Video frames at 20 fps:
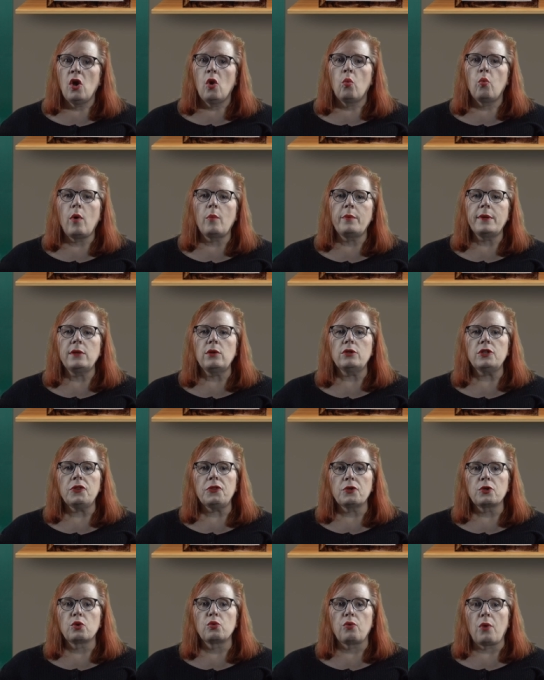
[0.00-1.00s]
When we look at
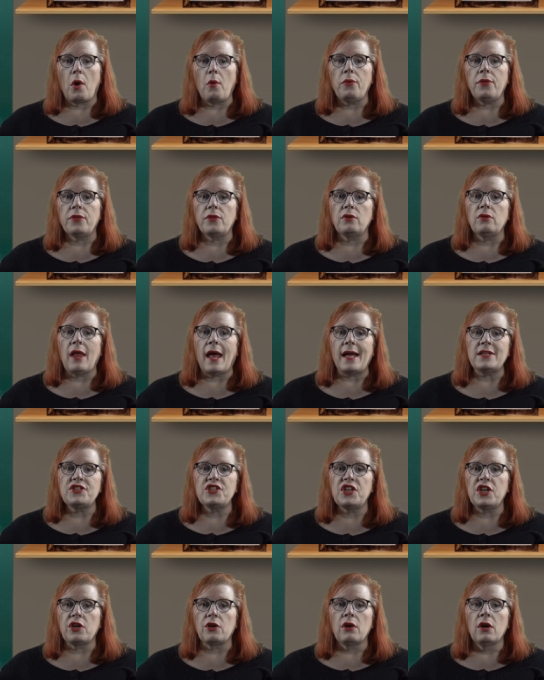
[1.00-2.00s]
their growth in the last
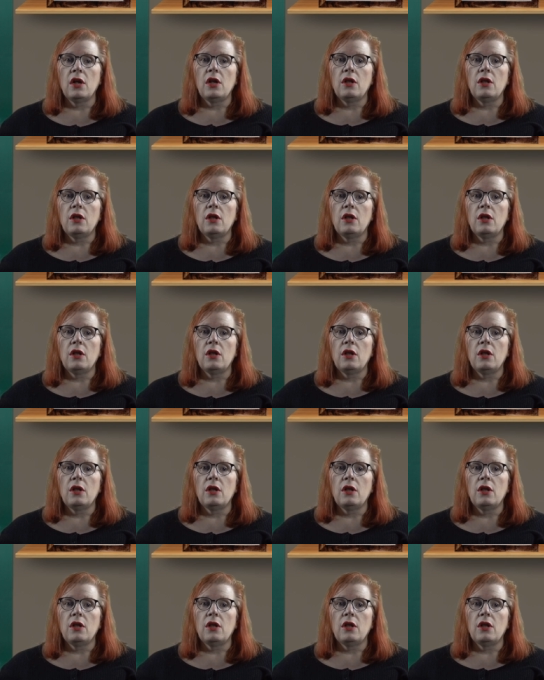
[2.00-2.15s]
year,